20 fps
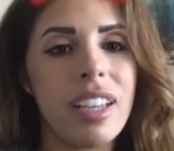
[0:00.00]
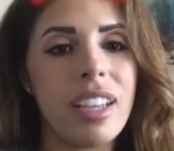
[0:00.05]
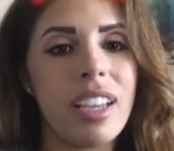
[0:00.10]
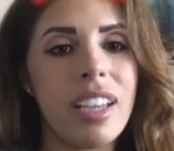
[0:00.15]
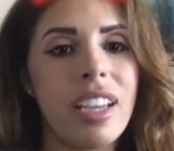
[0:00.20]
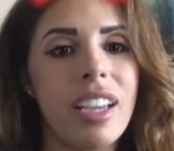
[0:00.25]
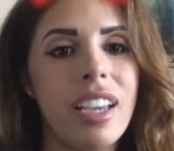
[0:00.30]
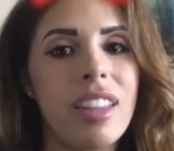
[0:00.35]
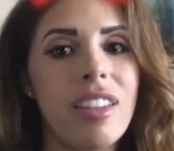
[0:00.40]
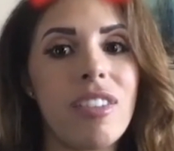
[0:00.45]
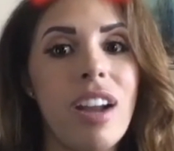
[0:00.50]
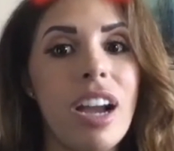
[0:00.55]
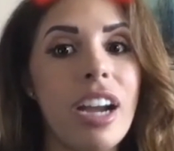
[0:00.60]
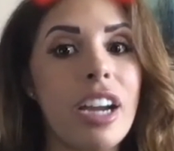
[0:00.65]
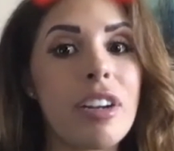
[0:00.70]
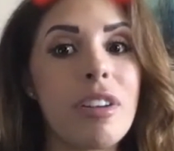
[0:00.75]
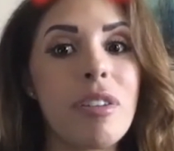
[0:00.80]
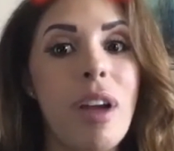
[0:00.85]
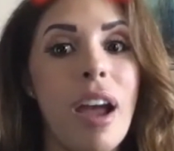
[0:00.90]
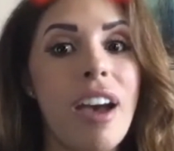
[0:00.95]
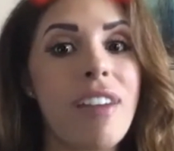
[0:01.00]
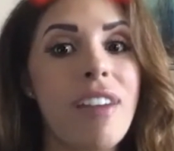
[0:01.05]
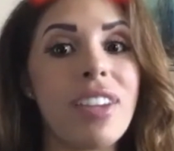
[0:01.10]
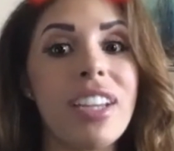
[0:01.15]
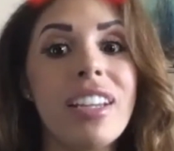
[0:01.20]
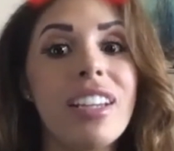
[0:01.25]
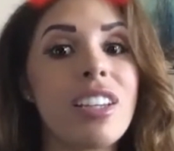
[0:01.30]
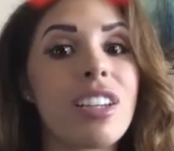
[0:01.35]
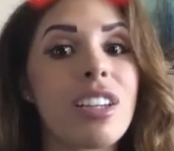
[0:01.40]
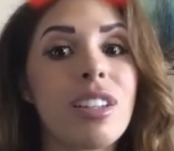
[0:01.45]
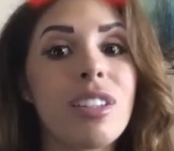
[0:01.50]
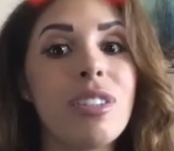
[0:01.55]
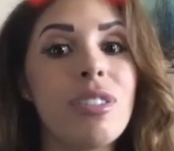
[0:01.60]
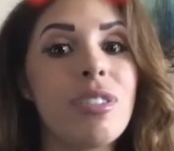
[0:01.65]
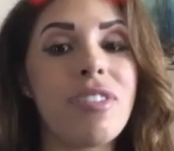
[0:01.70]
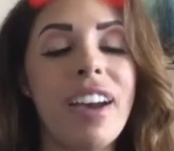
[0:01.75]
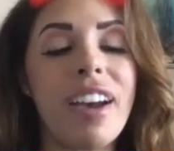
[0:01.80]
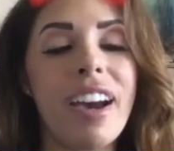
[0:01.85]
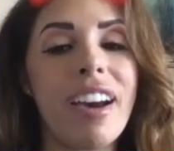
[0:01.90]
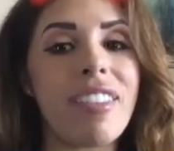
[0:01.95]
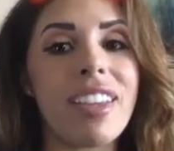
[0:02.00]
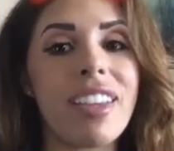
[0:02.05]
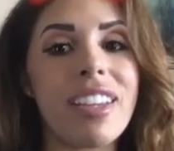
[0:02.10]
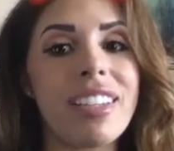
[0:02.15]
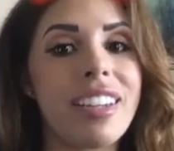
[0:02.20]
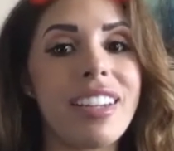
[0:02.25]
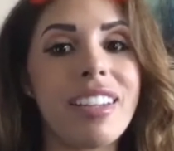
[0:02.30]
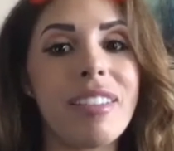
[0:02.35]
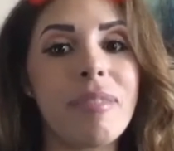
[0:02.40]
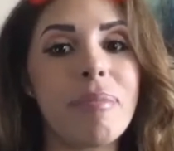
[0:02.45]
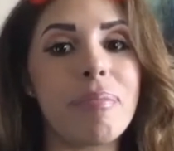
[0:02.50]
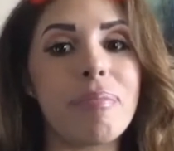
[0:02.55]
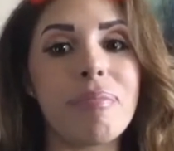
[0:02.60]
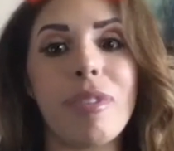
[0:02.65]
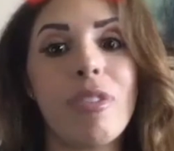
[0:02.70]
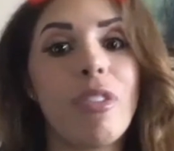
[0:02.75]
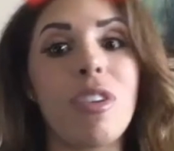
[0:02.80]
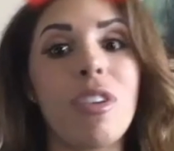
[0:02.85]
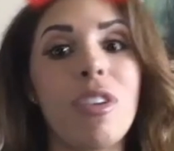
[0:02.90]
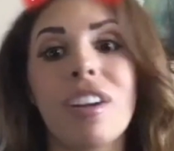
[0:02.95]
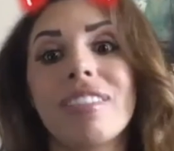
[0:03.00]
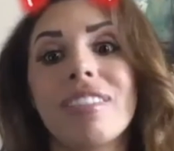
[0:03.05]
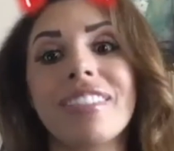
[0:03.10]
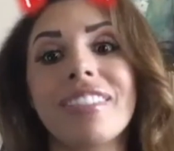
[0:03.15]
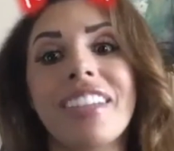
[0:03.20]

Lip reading: and they're not going to have any clue of how they did it before. you